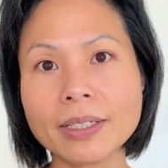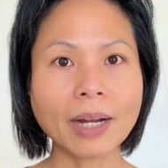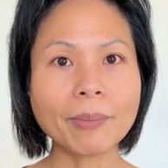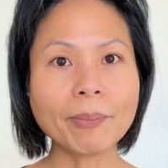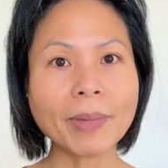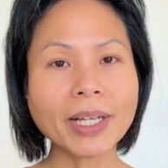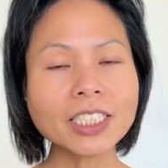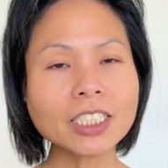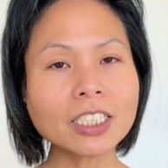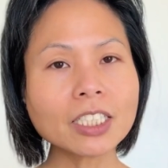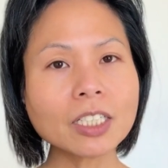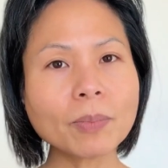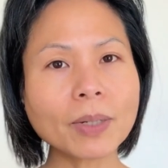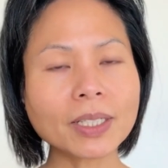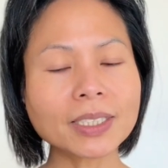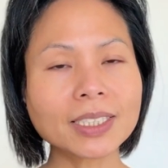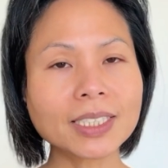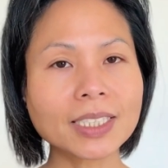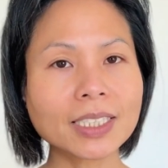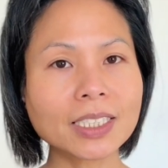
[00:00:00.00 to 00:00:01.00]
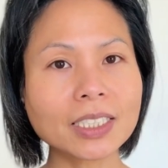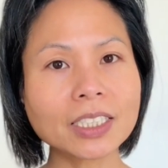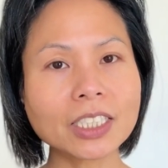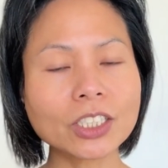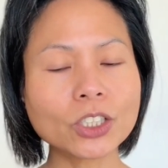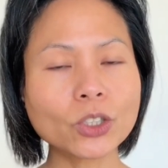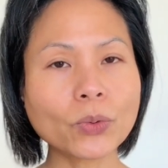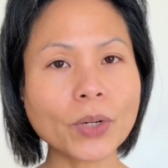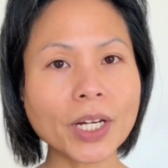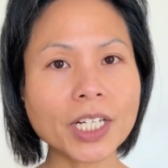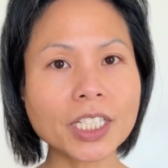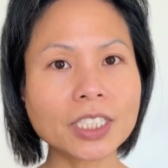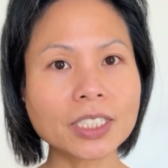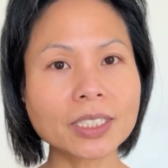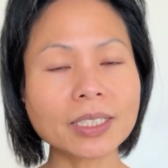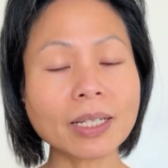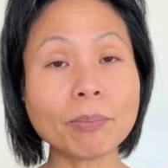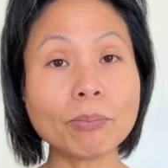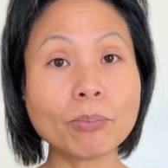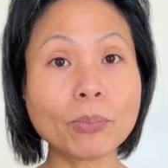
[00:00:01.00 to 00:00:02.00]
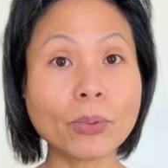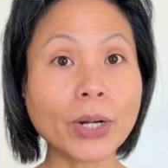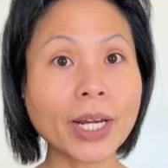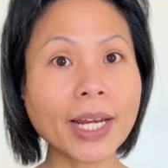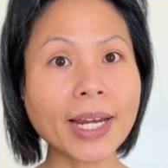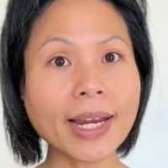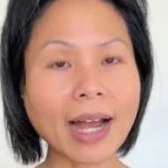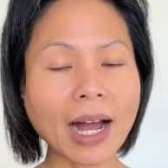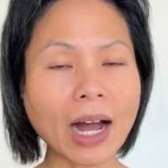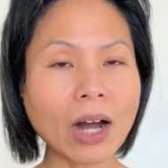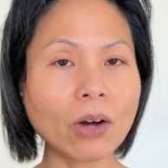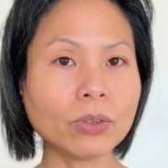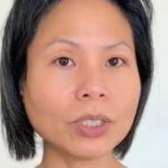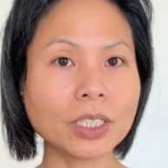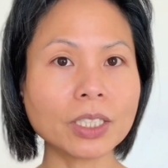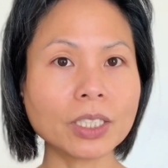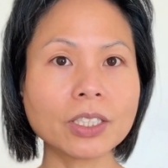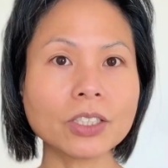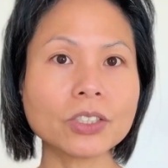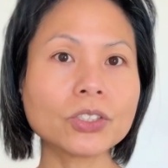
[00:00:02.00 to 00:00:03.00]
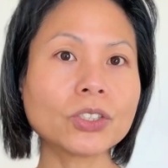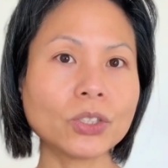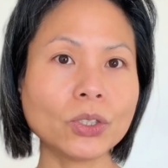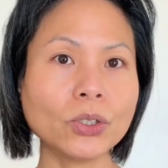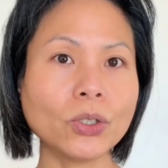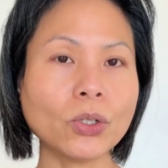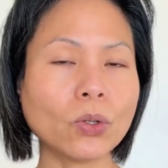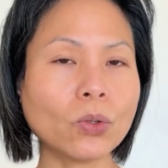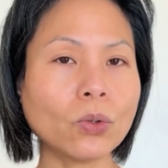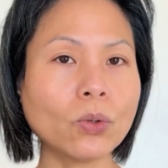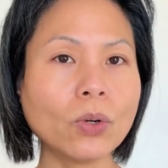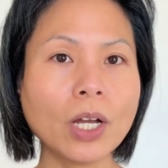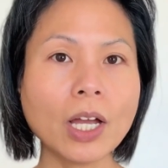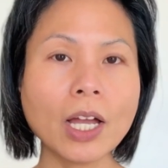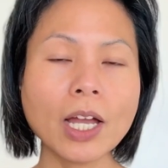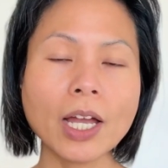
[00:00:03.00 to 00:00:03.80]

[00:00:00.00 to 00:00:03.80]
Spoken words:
I mentioned about certain situations that bring out the snow.